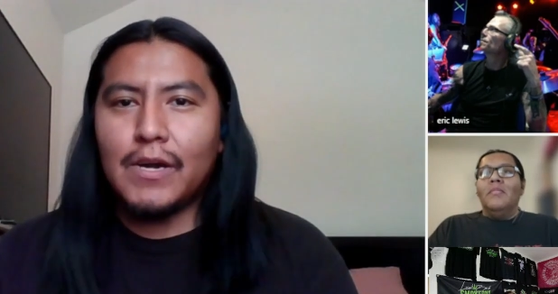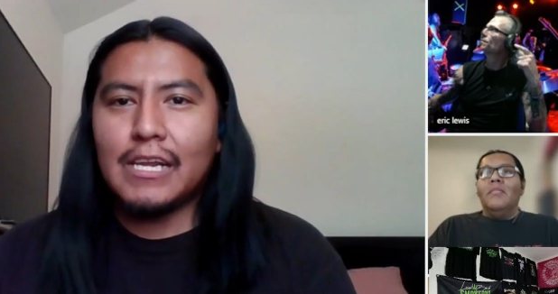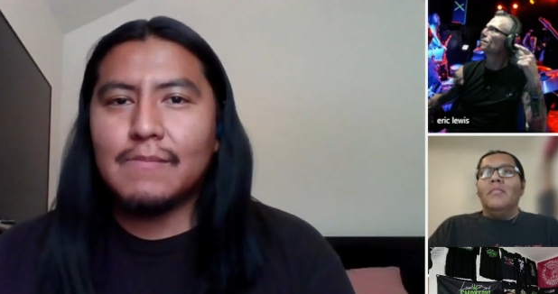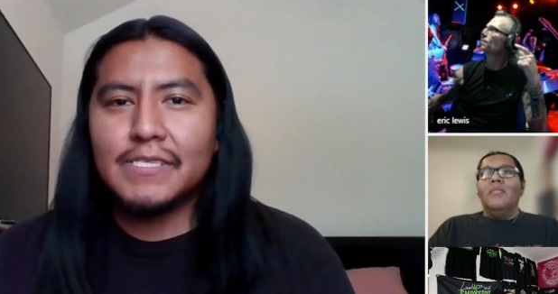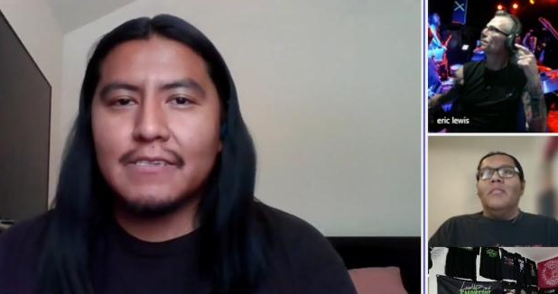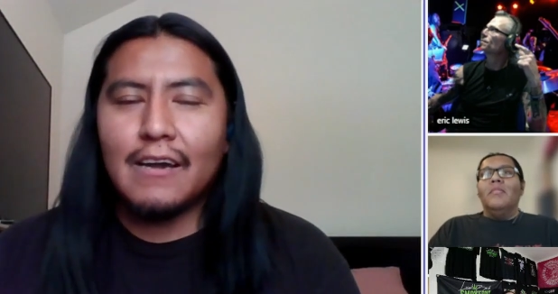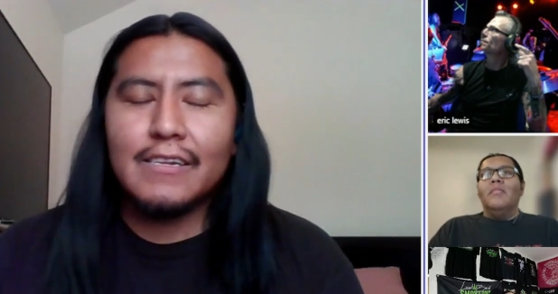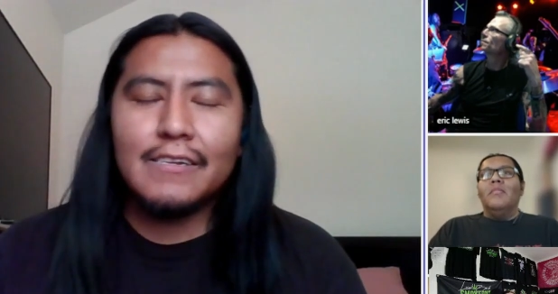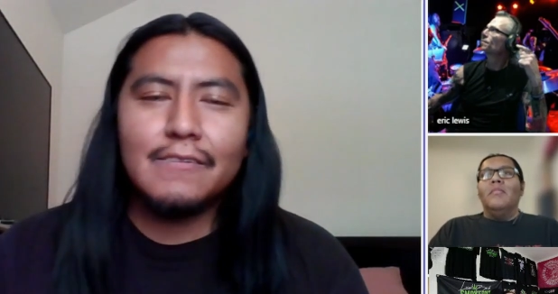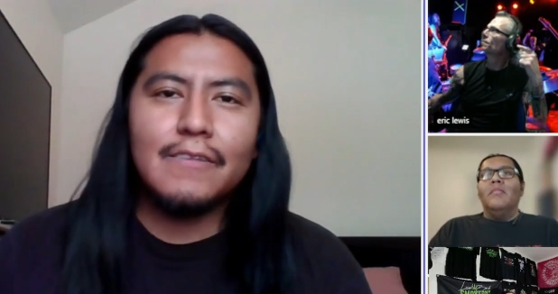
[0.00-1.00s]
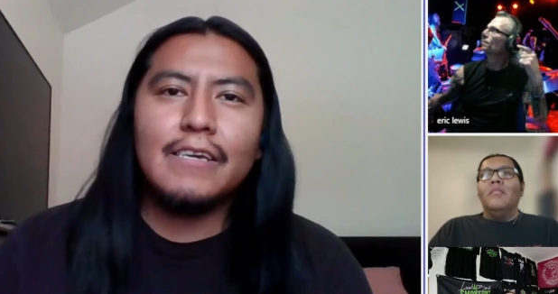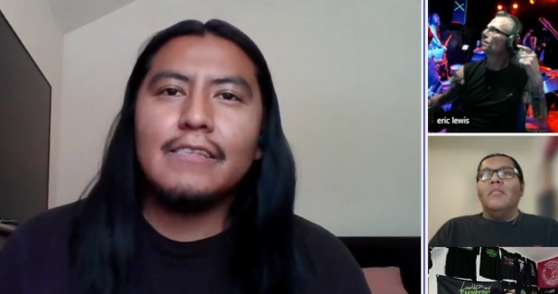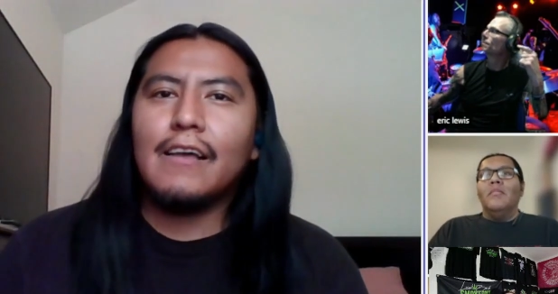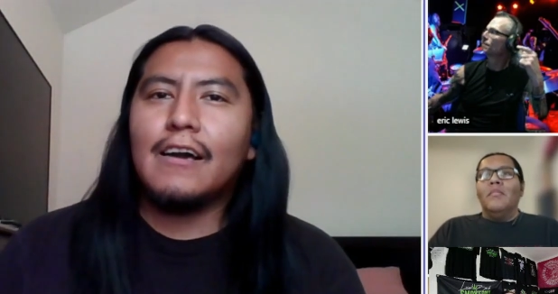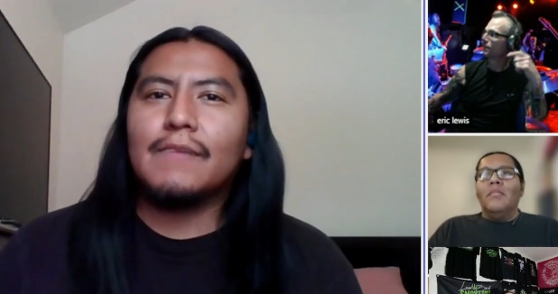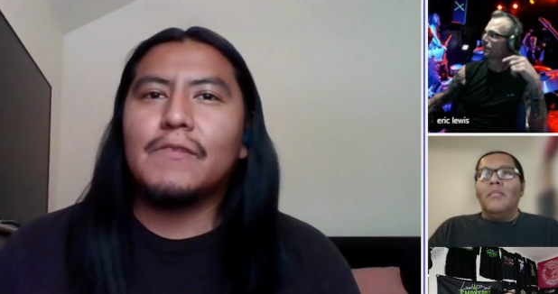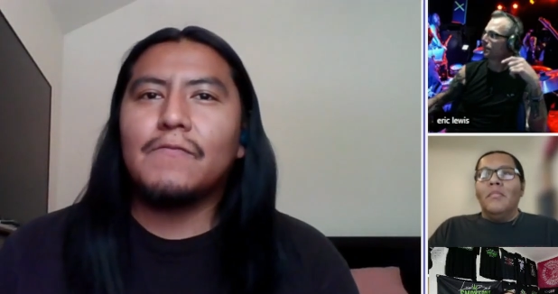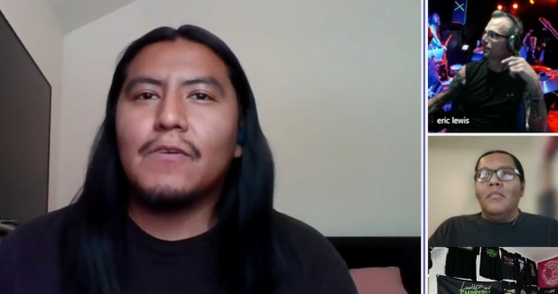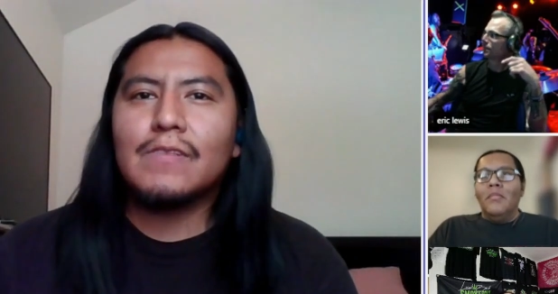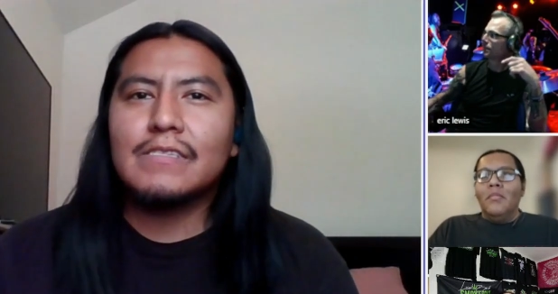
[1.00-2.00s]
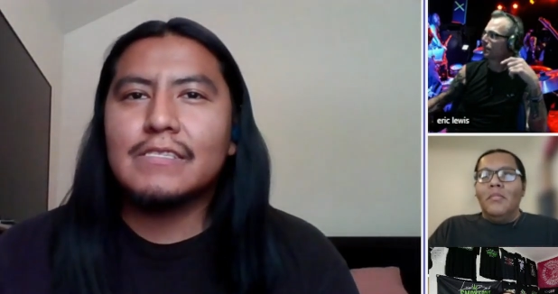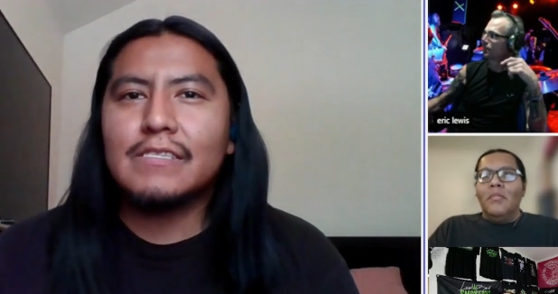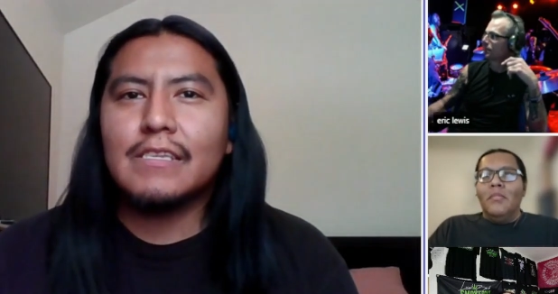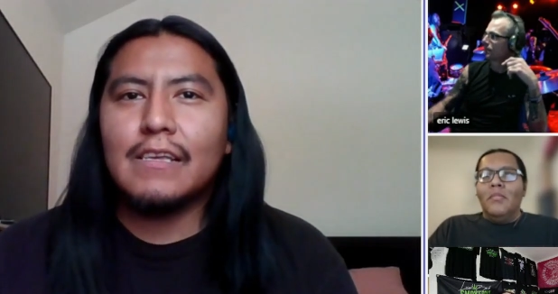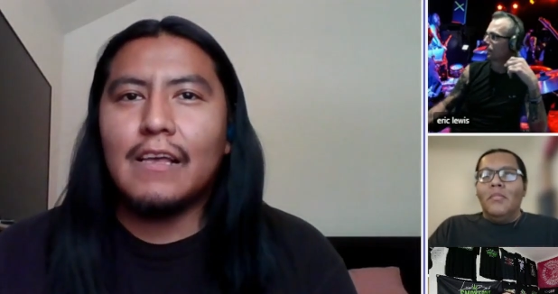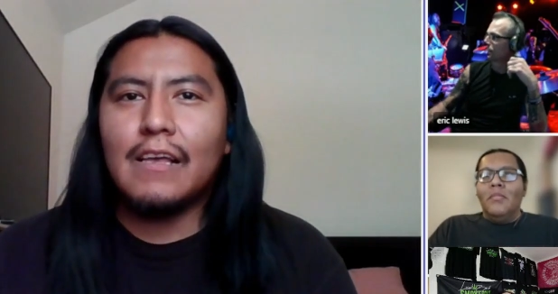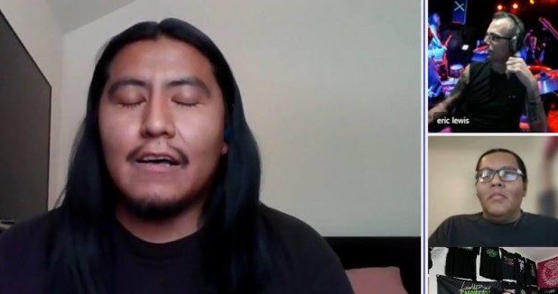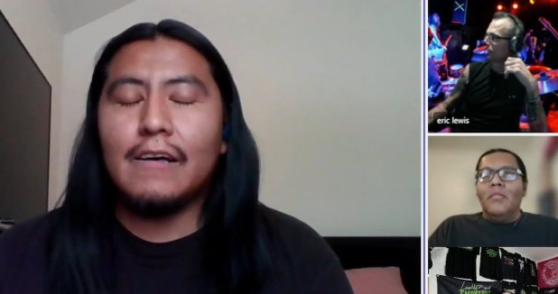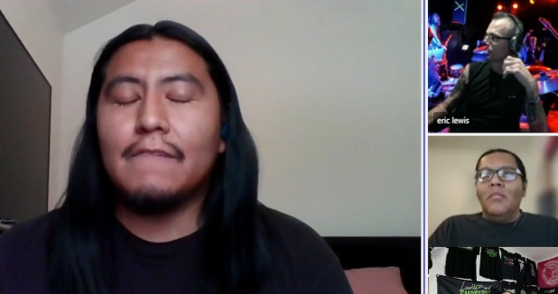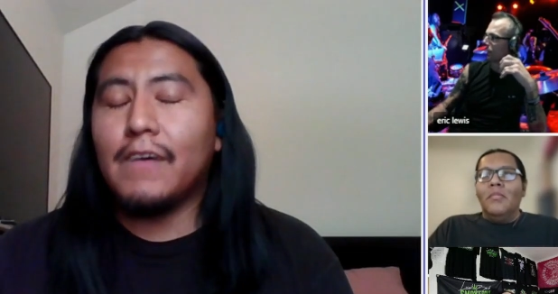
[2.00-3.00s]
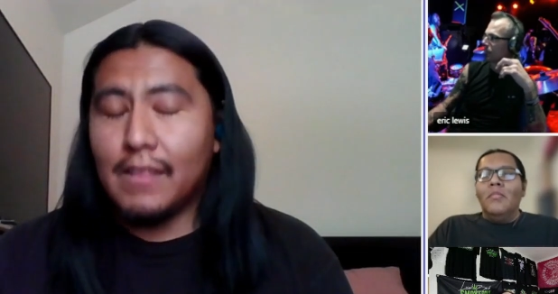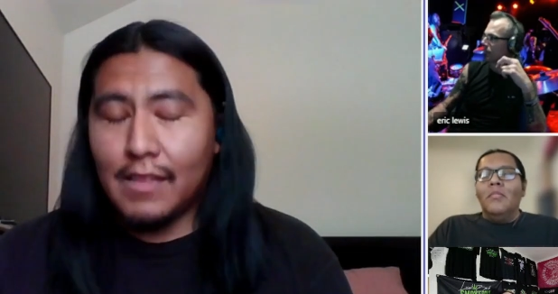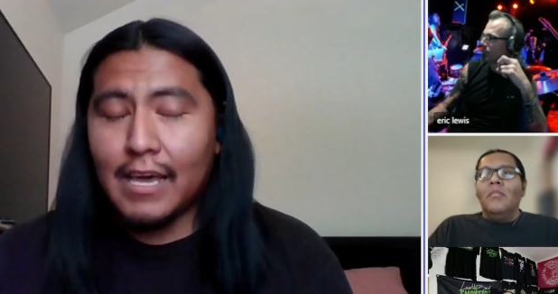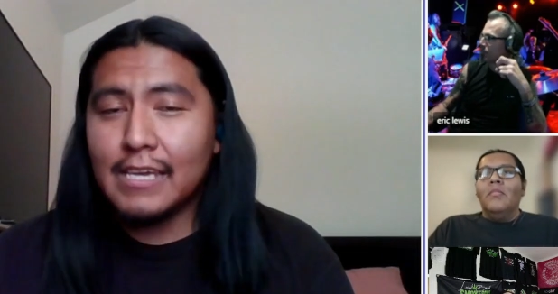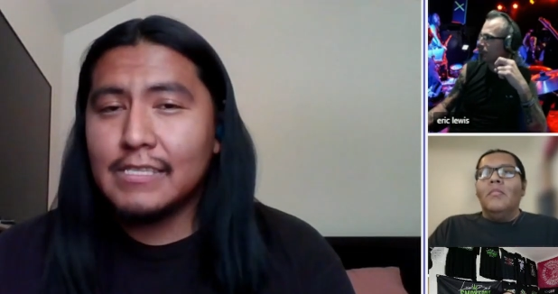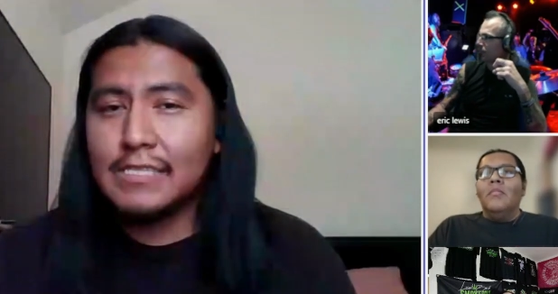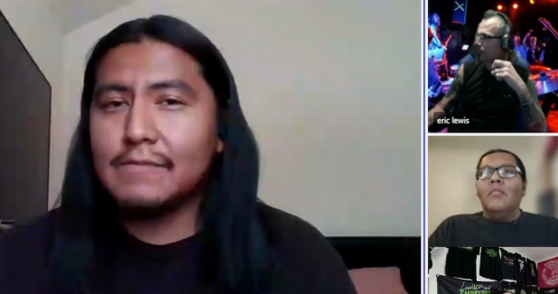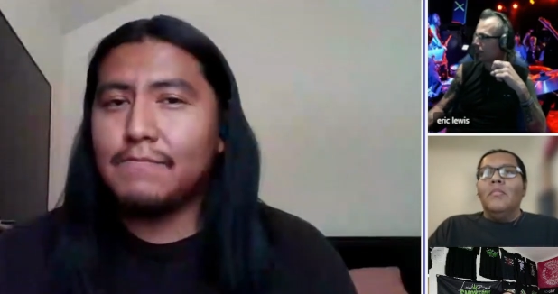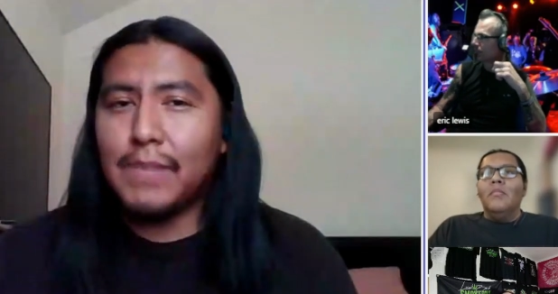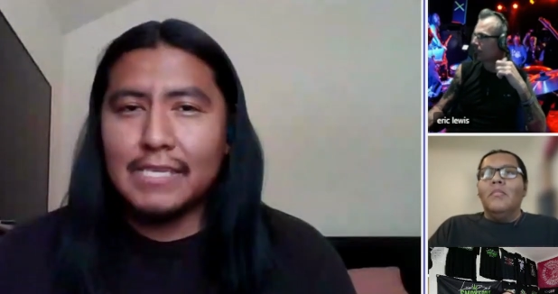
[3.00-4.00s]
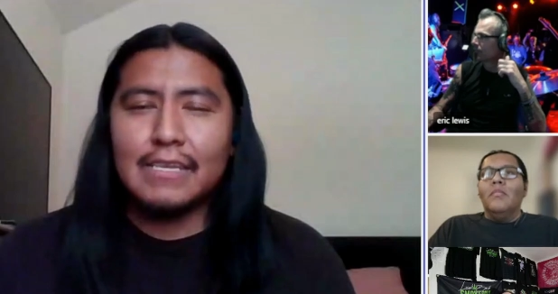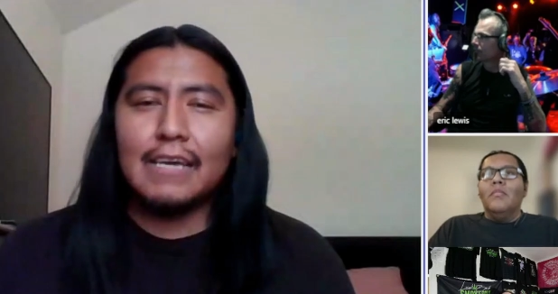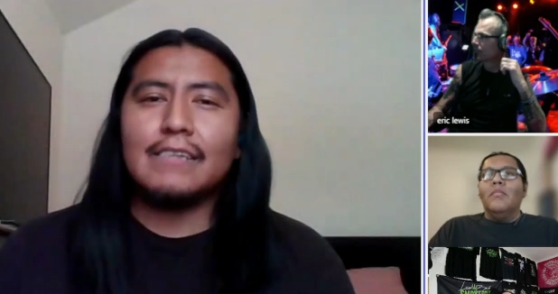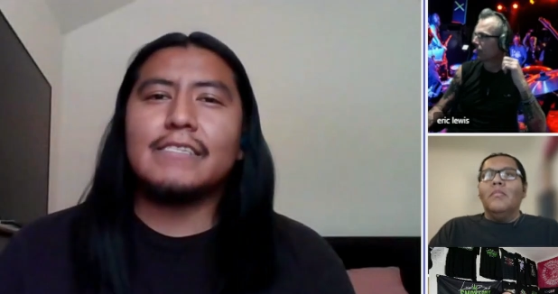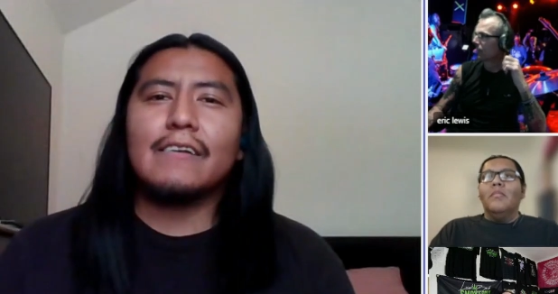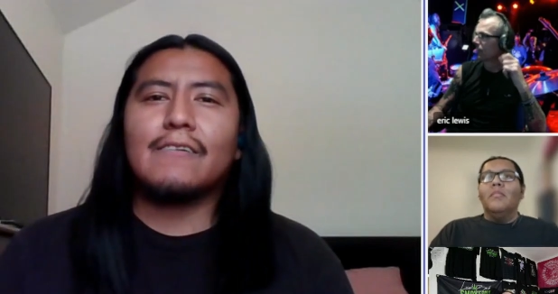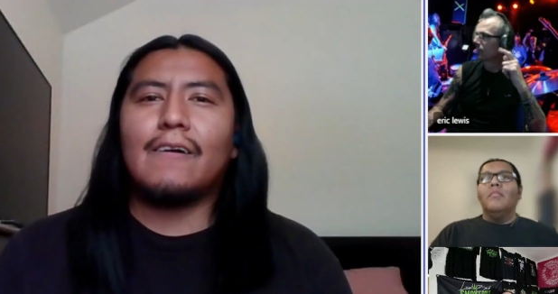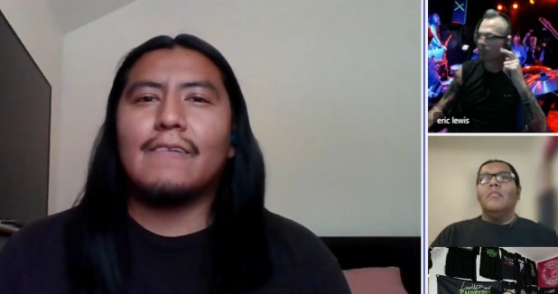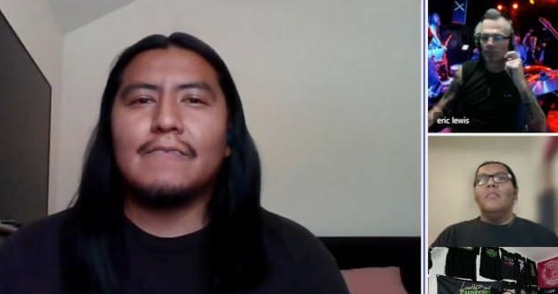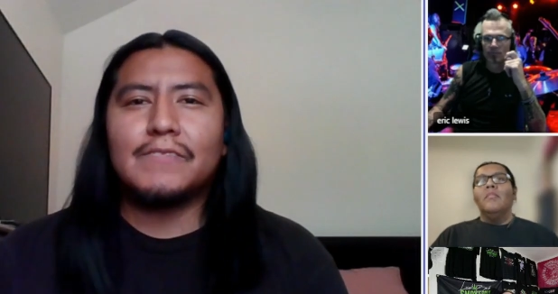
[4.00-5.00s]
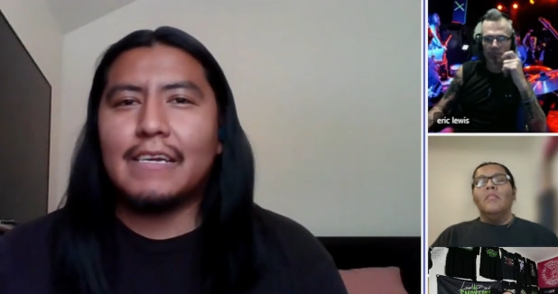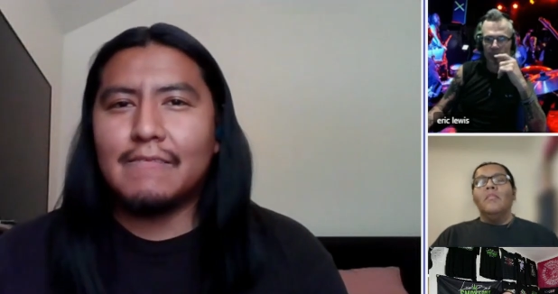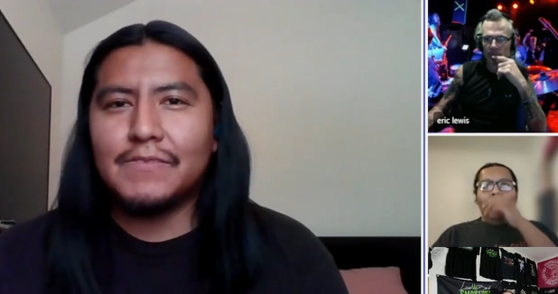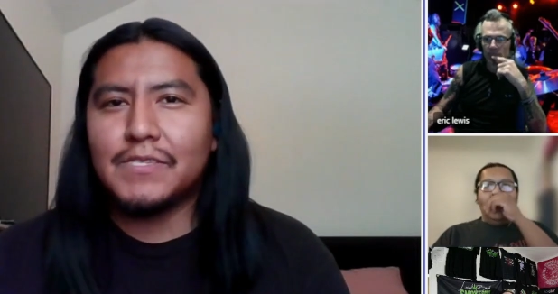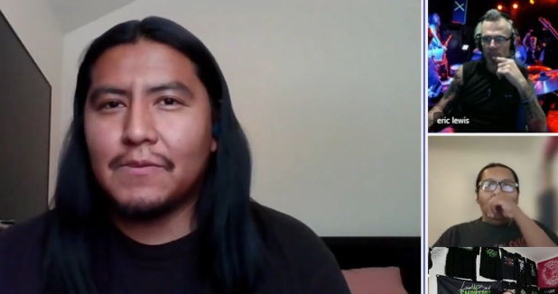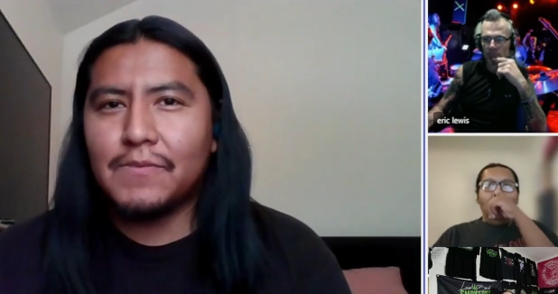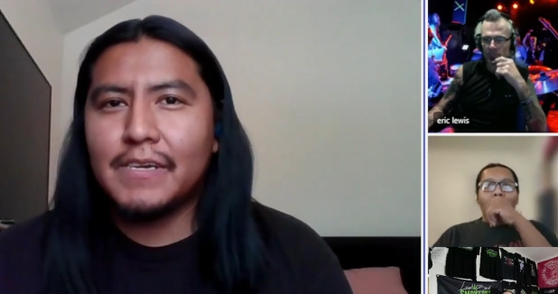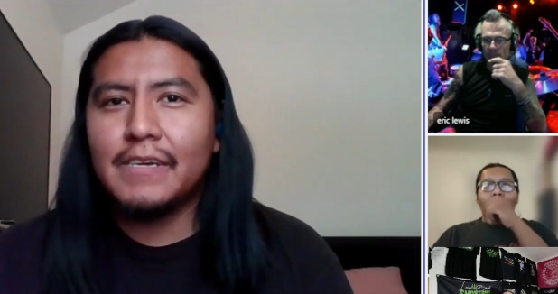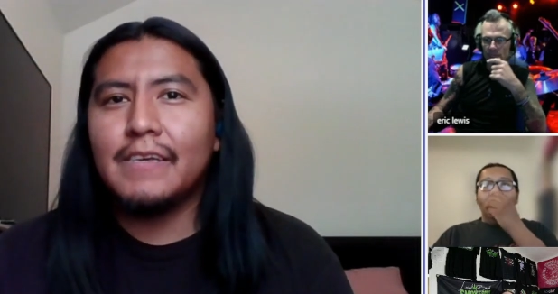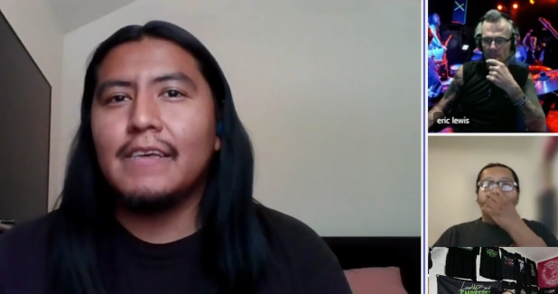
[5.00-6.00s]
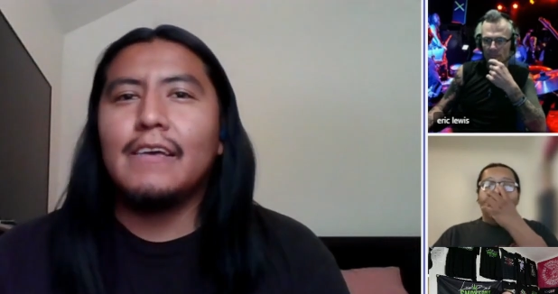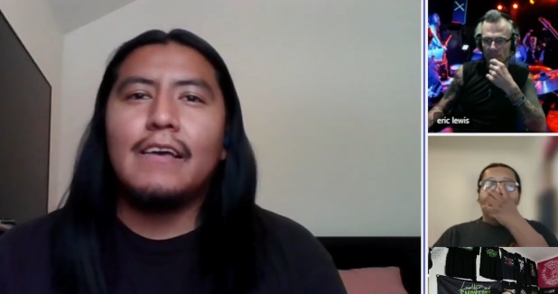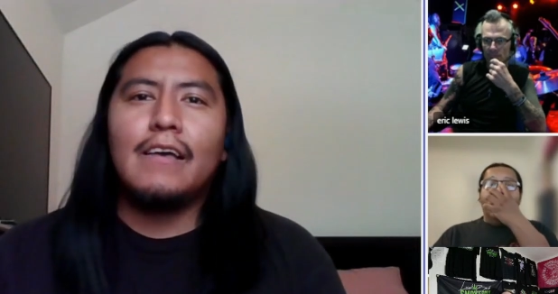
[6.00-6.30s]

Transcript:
Speaker 1: my name is Scotty Nolene. I am the vocalist of Alliance, based out of San Carlos, Arizona,